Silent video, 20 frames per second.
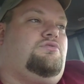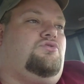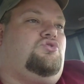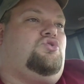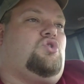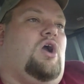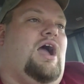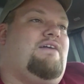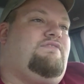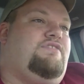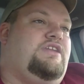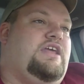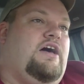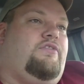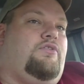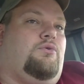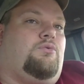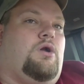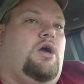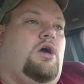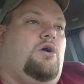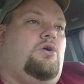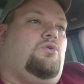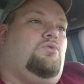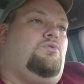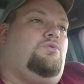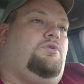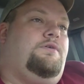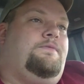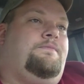driving down the
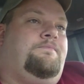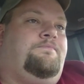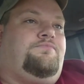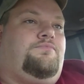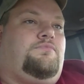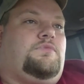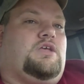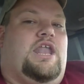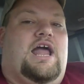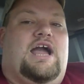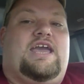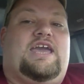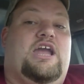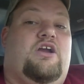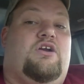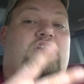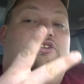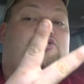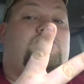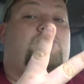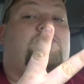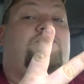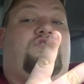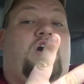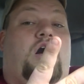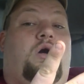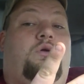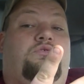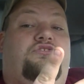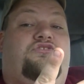road and I carry two
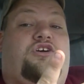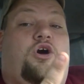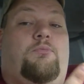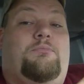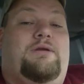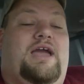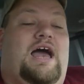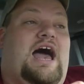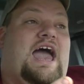phones on me.